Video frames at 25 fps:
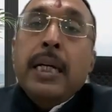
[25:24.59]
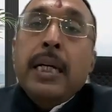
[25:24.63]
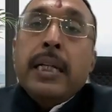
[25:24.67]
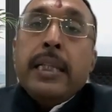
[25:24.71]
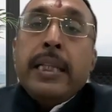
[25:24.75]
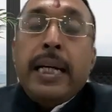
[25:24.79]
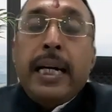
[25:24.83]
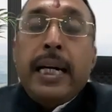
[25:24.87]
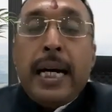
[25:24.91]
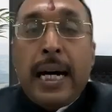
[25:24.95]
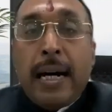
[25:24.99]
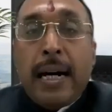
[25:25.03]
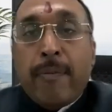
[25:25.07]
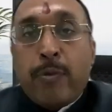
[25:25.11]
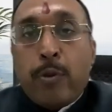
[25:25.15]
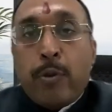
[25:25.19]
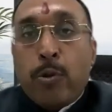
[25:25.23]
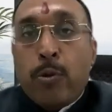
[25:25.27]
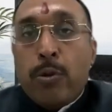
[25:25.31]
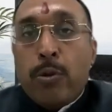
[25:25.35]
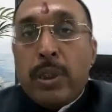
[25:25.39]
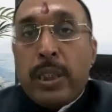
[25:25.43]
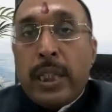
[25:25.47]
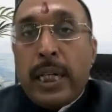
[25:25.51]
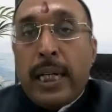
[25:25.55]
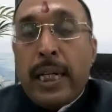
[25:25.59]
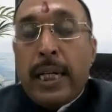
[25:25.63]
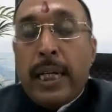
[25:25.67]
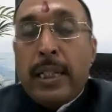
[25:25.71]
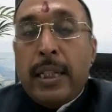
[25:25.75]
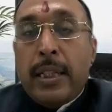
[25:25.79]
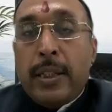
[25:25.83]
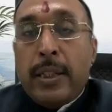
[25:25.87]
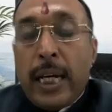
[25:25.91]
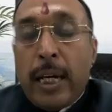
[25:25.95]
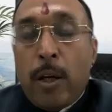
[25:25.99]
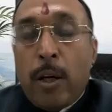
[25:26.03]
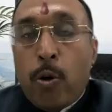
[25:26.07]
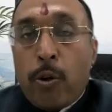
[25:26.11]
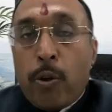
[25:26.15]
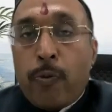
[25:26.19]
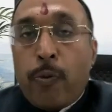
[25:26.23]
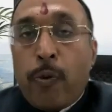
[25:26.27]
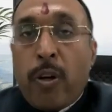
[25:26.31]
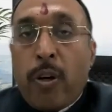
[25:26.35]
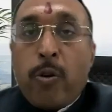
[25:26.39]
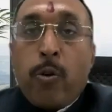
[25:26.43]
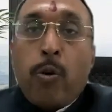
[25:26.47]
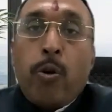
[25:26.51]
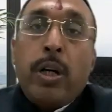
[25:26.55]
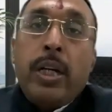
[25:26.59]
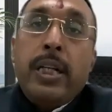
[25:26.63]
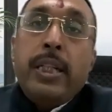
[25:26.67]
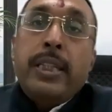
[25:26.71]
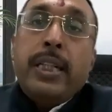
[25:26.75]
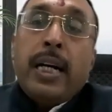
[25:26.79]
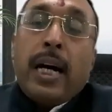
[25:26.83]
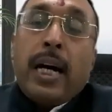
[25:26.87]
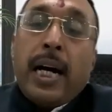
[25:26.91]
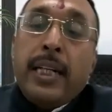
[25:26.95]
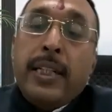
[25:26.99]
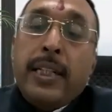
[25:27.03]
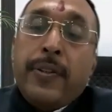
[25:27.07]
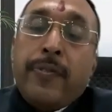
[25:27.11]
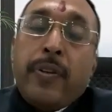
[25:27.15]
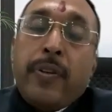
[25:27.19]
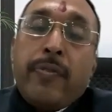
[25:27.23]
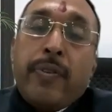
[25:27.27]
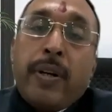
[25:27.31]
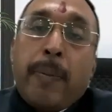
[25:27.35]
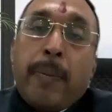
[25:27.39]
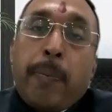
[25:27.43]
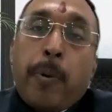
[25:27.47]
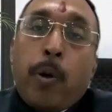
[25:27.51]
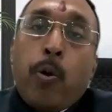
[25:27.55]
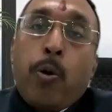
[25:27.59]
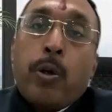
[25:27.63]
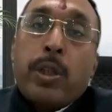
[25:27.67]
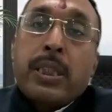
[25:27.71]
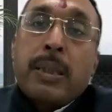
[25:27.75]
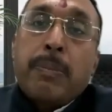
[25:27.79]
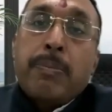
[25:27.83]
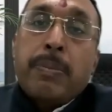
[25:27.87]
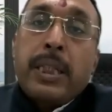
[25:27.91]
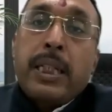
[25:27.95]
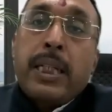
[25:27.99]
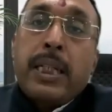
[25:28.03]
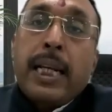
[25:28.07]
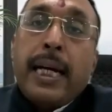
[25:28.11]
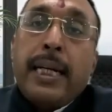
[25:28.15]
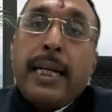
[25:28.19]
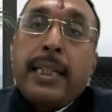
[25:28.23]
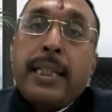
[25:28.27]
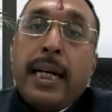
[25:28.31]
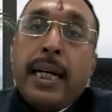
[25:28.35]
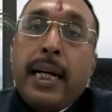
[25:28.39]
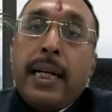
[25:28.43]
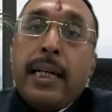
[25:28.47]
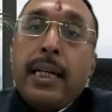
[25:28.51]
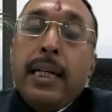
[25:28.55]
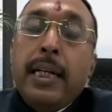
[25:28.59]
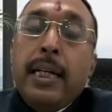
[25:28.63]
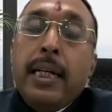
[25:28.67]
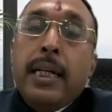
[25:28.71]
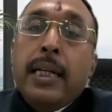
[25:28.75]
They have to, they look for only the IFF upload, something like that.